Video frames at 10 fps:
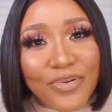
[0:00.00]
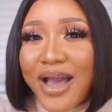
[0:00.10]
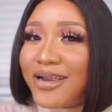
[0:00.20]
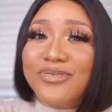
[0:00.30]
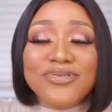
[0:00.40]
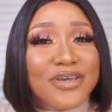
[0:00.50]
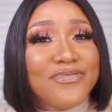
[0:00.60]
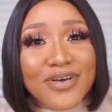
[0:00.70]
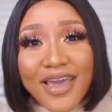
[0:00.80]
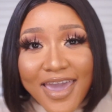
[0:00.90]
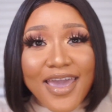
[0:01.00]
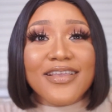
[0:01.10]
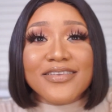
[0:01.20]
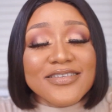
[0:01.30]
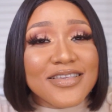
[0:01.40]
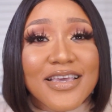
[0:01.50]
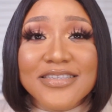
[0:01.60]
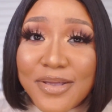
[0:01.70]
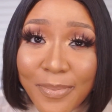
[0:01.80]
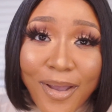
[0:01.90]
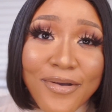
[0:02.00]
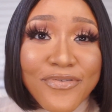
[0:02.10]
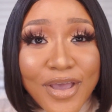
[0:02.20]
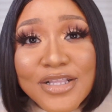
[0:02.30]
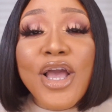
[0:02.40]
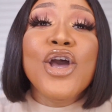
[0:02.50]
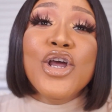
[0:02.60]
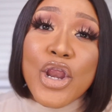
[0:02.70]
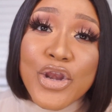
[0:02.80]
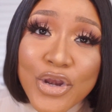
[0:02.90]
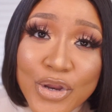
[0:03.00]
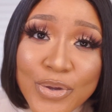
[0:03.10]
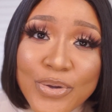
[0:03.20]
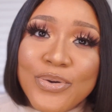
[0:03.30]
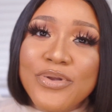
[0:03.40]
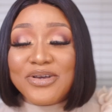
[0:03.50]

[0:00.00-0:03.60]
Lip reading: I don't even care. This is the perfect nude.